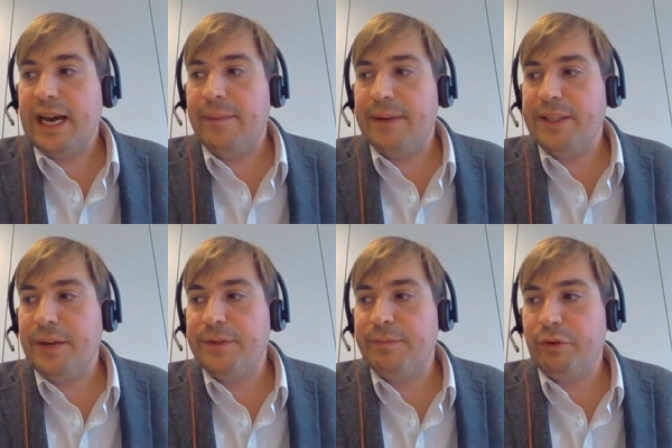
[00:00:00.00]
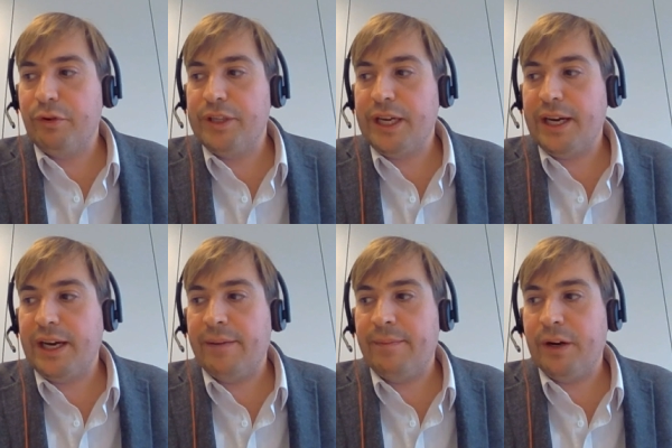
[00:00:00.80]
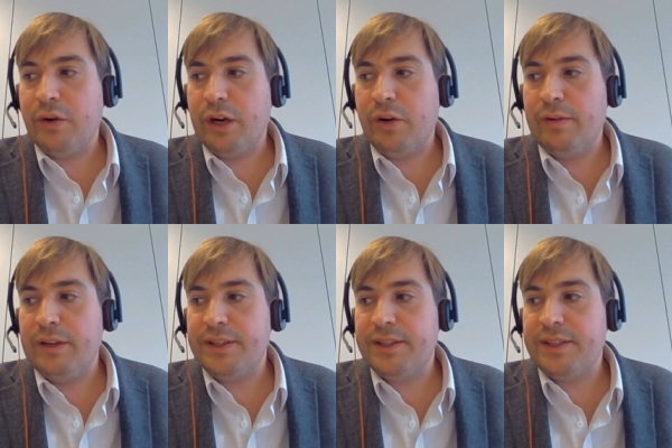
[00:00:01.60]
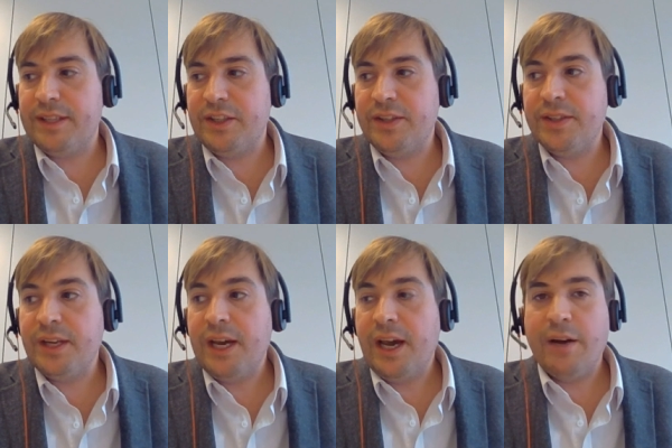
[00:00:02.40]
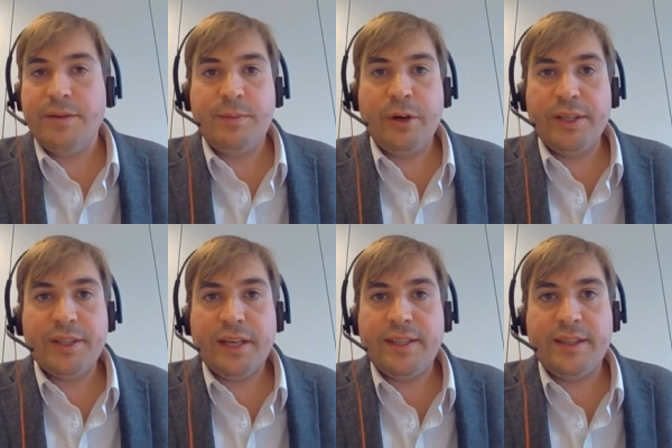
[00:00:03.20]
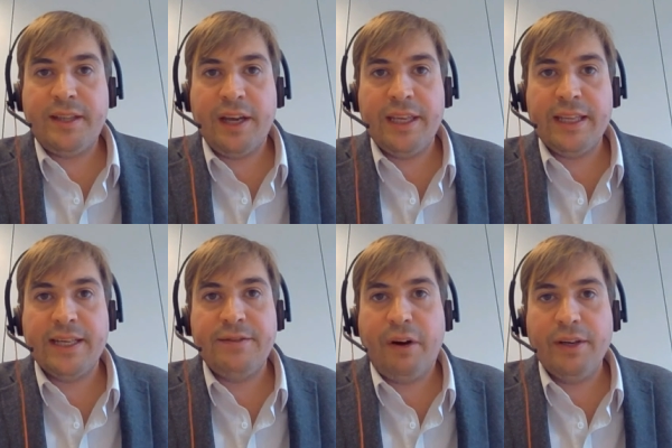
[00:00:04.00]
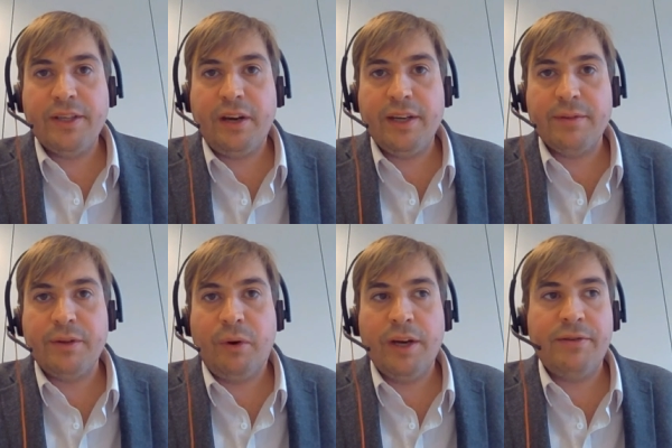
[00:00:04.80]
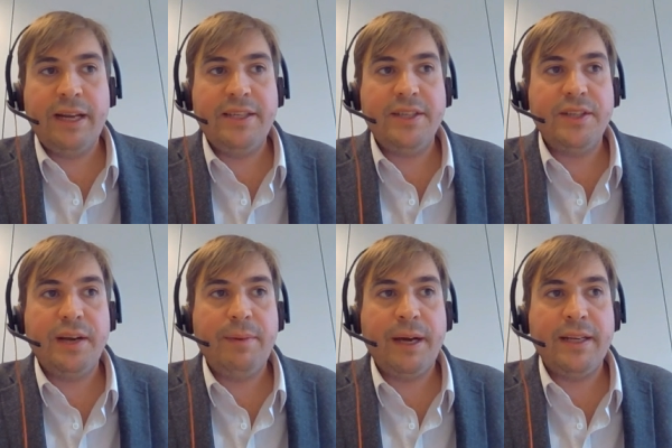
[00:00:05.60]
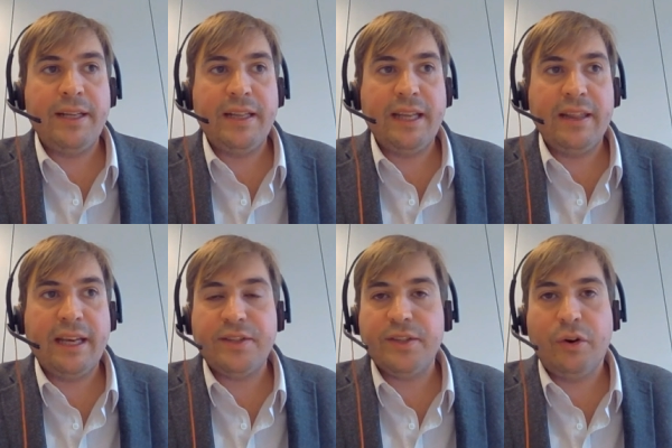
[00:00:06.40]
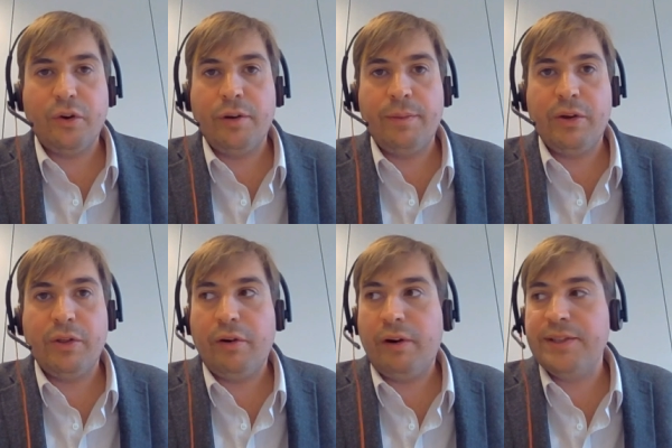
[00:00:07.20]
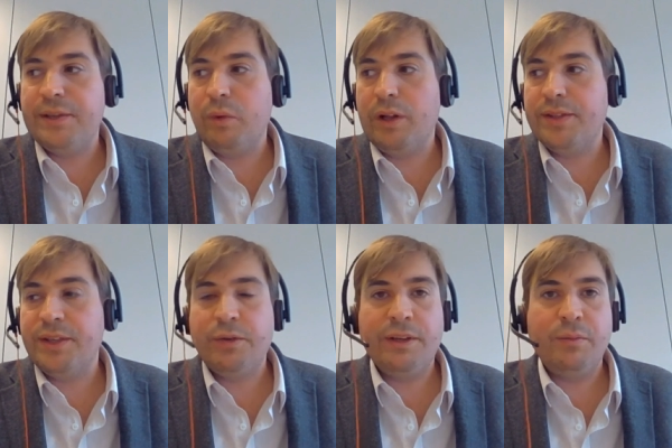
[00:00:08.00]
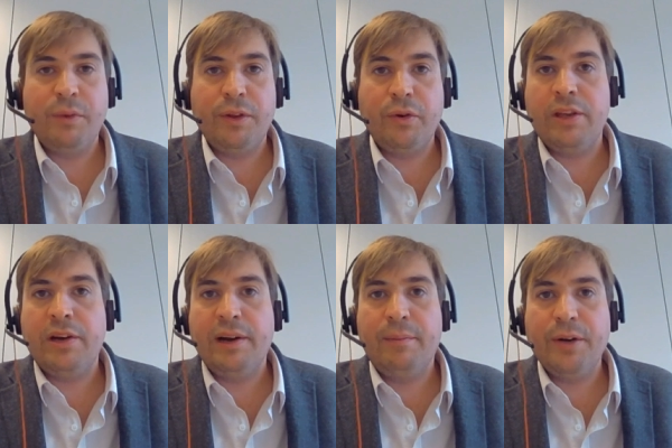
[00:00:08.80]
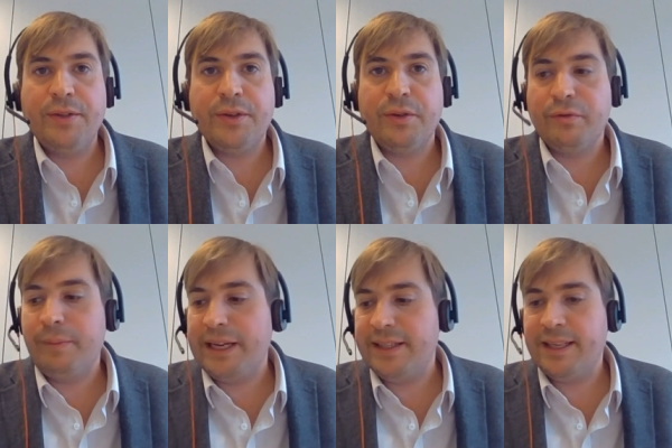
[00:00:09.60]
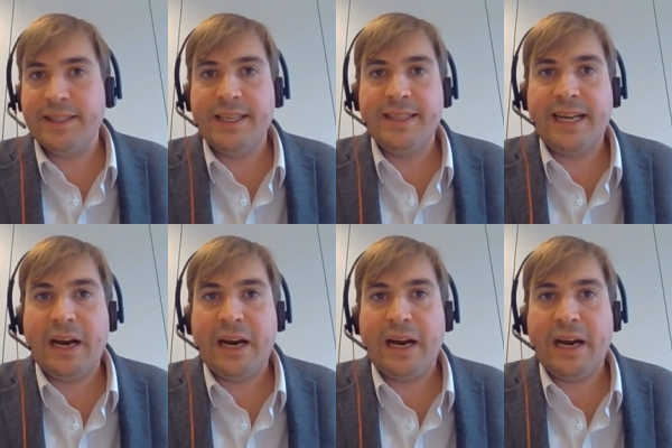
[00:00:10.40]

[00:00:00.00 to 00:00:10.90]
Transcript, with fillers: Um, in terms of broader um, equ- equivalence decisions, uh, to be honest, I, I think that is very tied up to the wider relationship, and that, that that's just not going to be on the horizon while the situation with the Northern Ireland Protocol remains as it is